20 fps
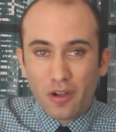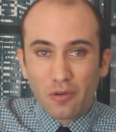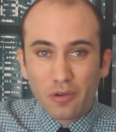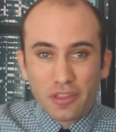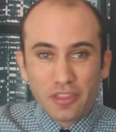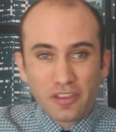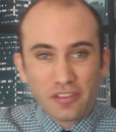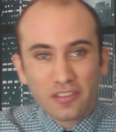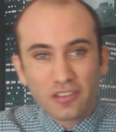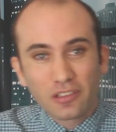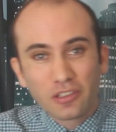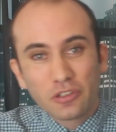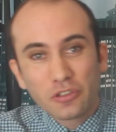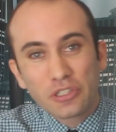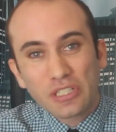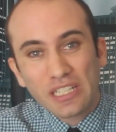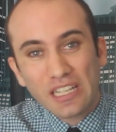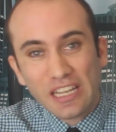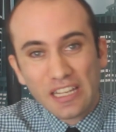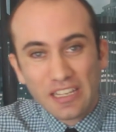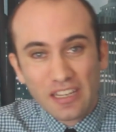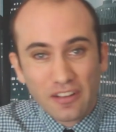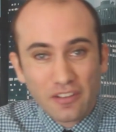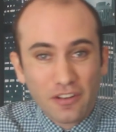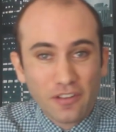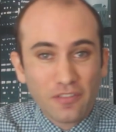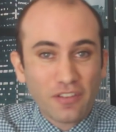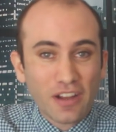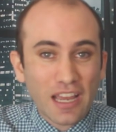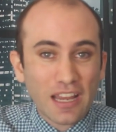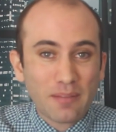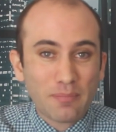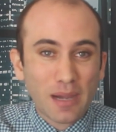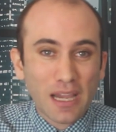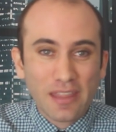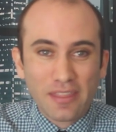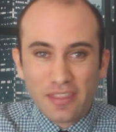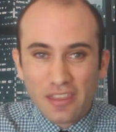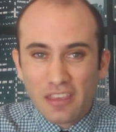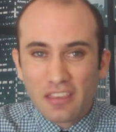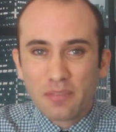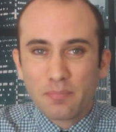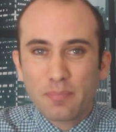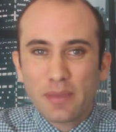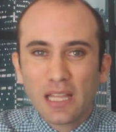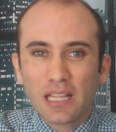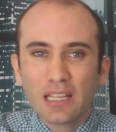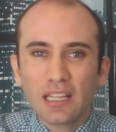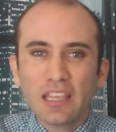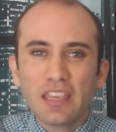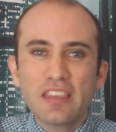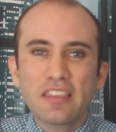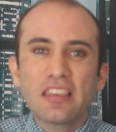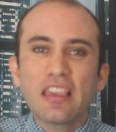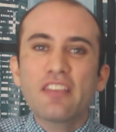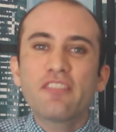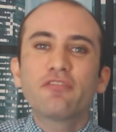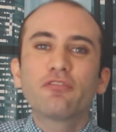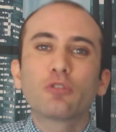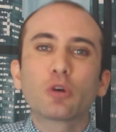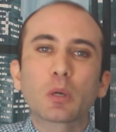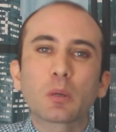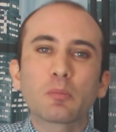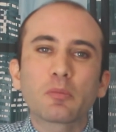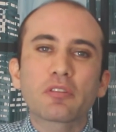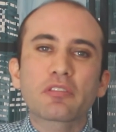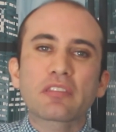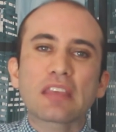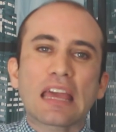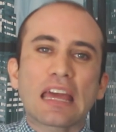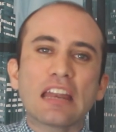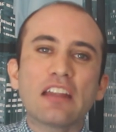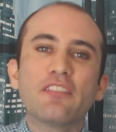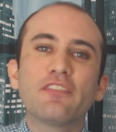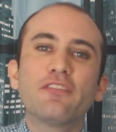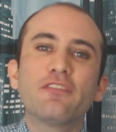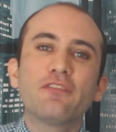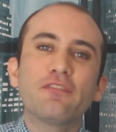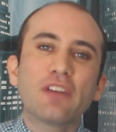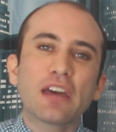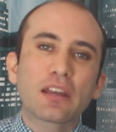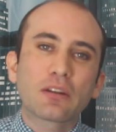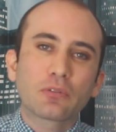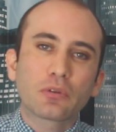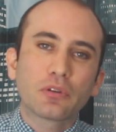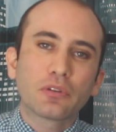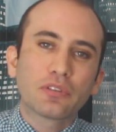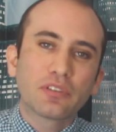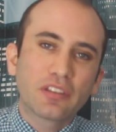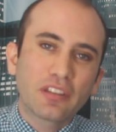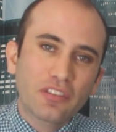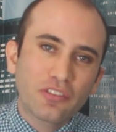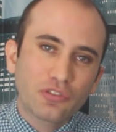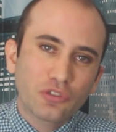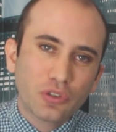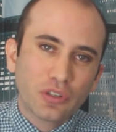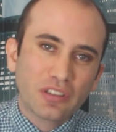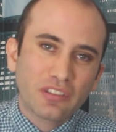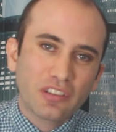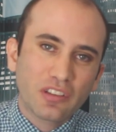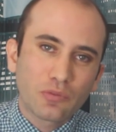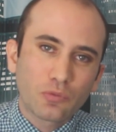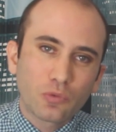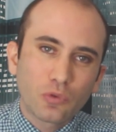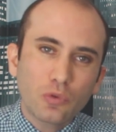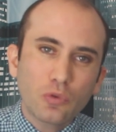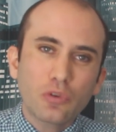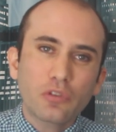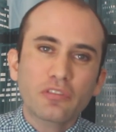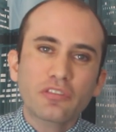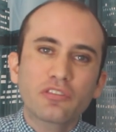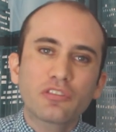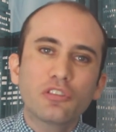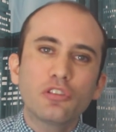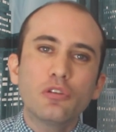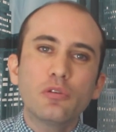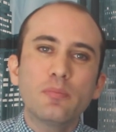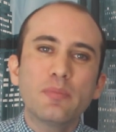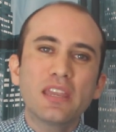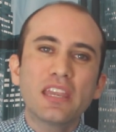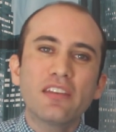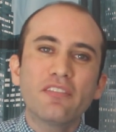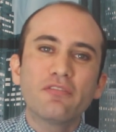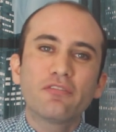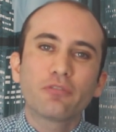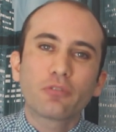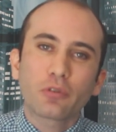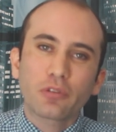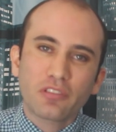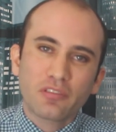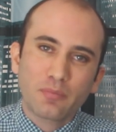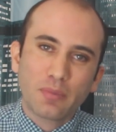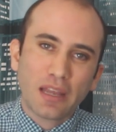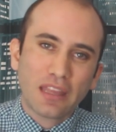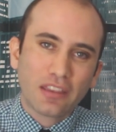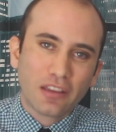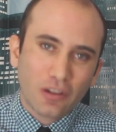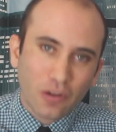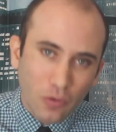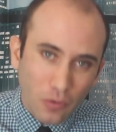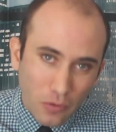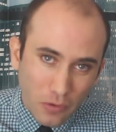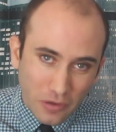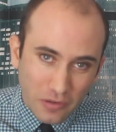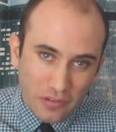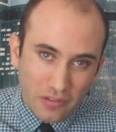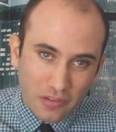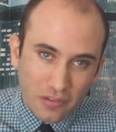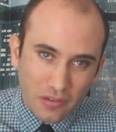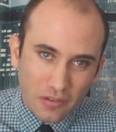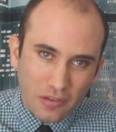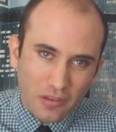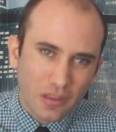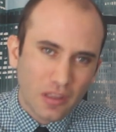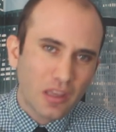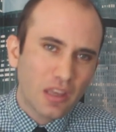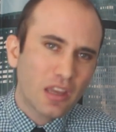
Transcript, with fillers: Well, the solution identified by this bill is a formal set of federal districting rules to be enforced by the courts.